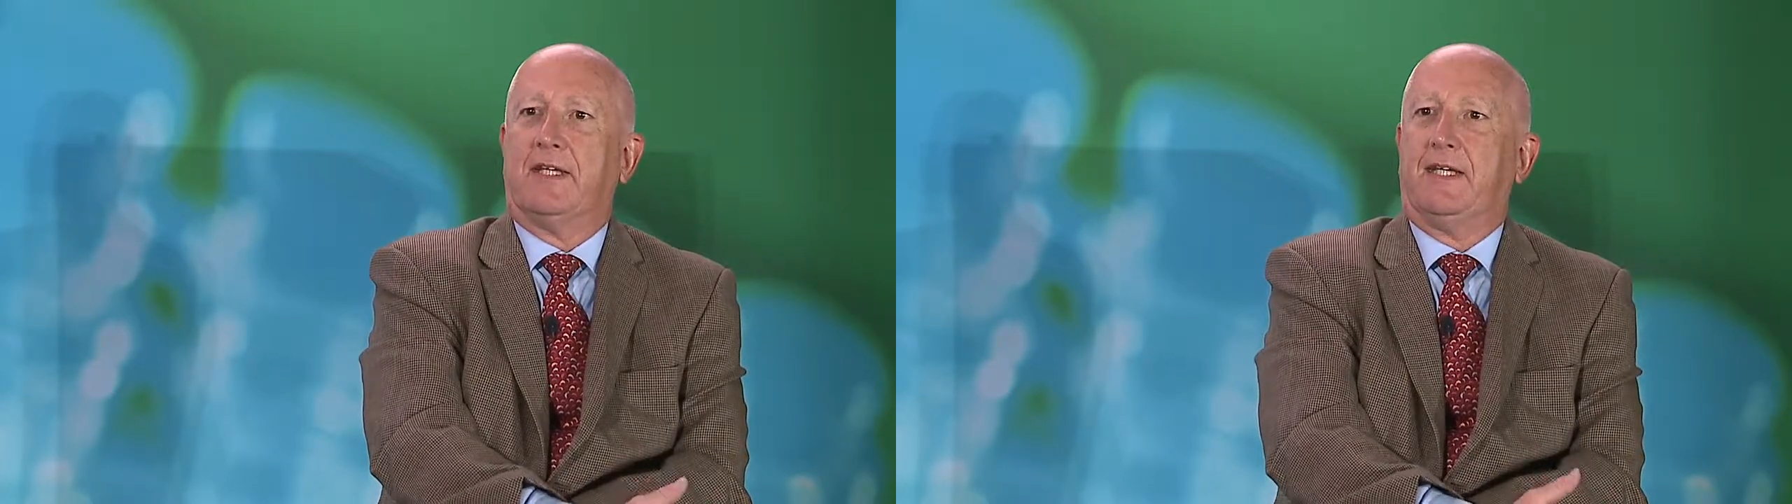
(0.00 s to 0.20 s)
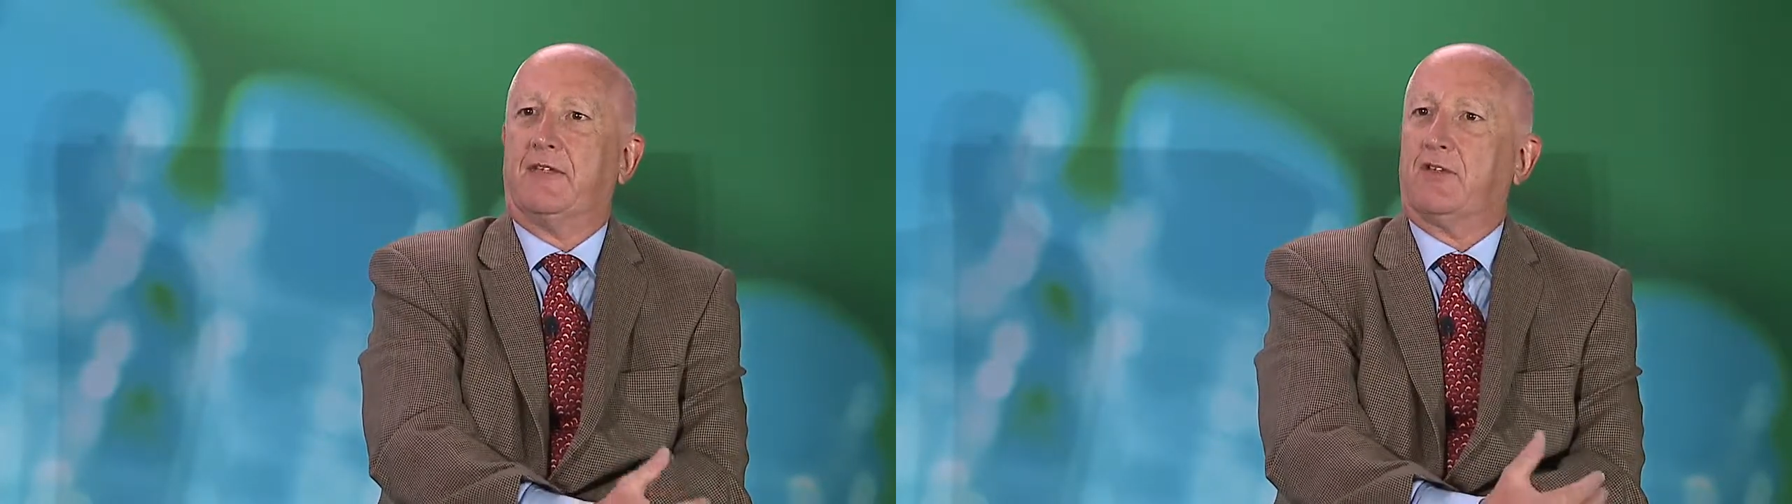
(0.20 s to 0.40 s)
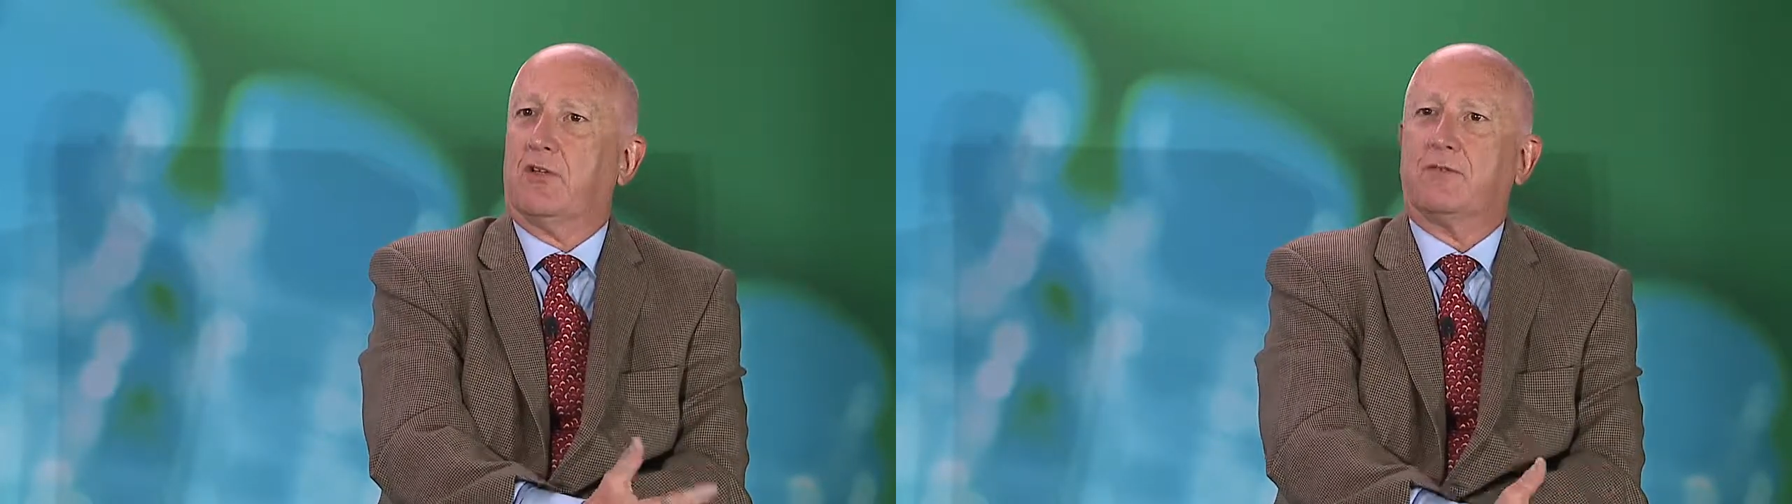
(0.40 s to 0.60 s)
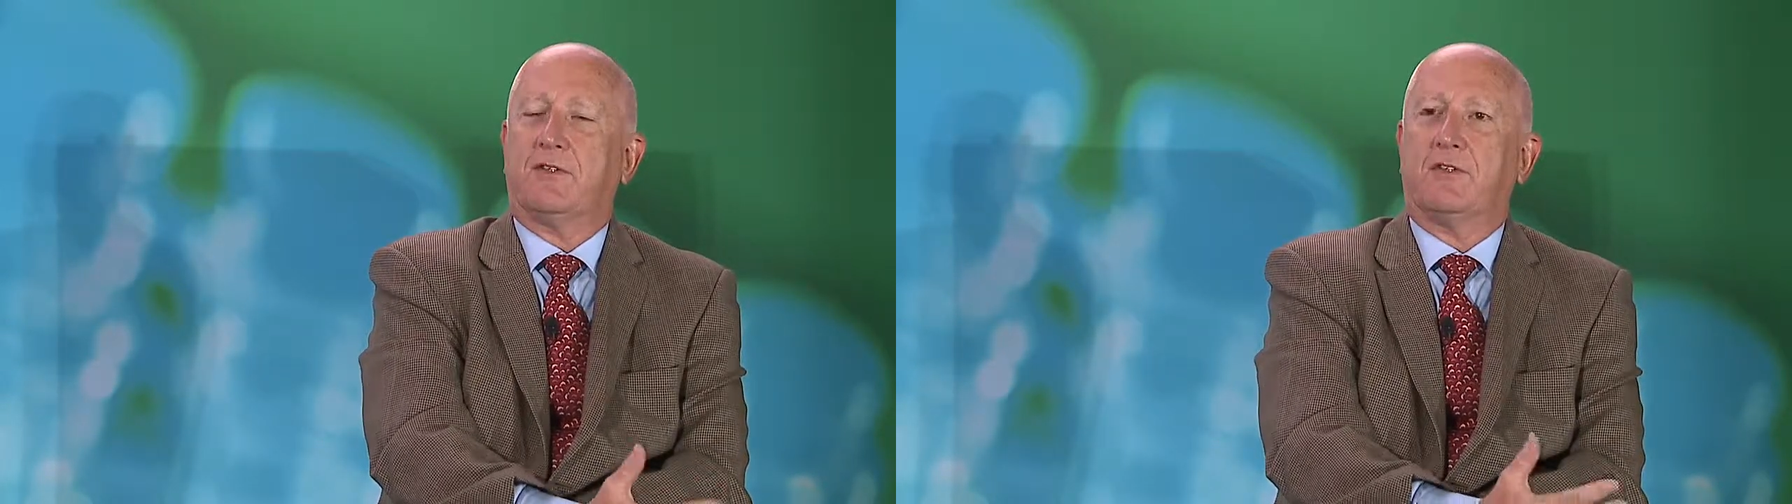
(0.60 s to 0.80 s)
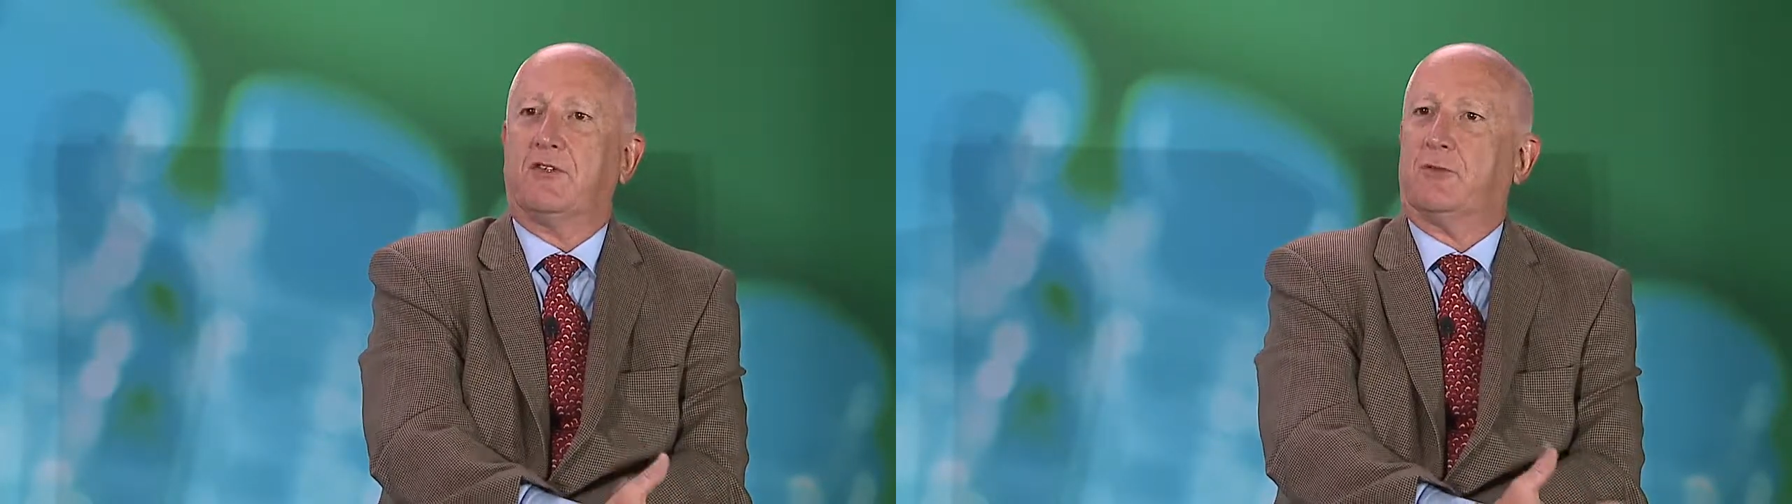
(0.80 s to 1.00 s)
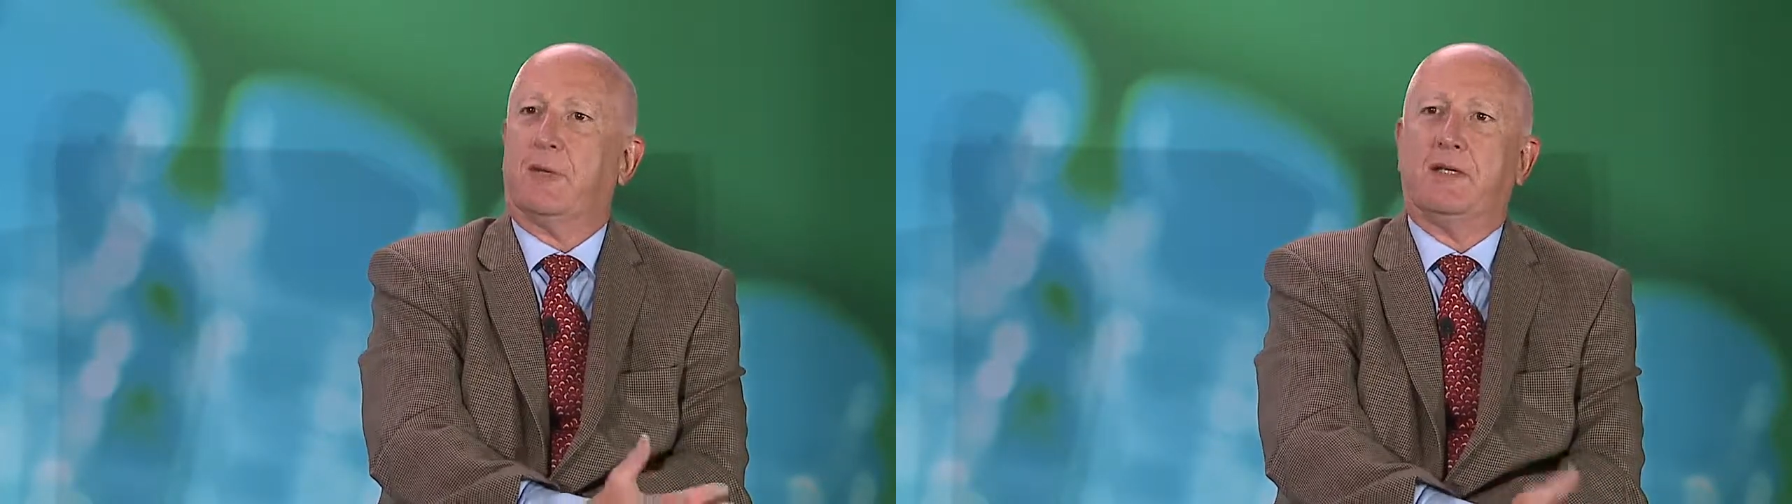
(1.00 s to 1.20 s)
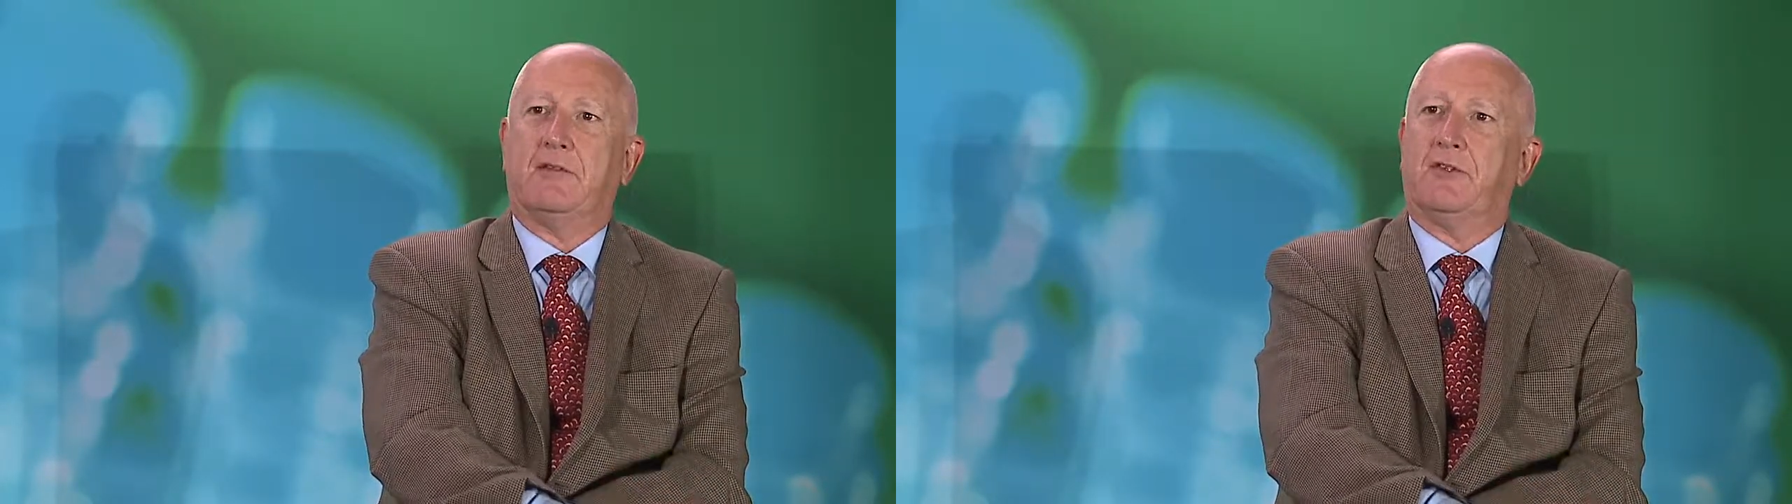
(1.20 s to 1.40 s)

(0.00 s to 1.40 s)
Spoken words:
it's often just better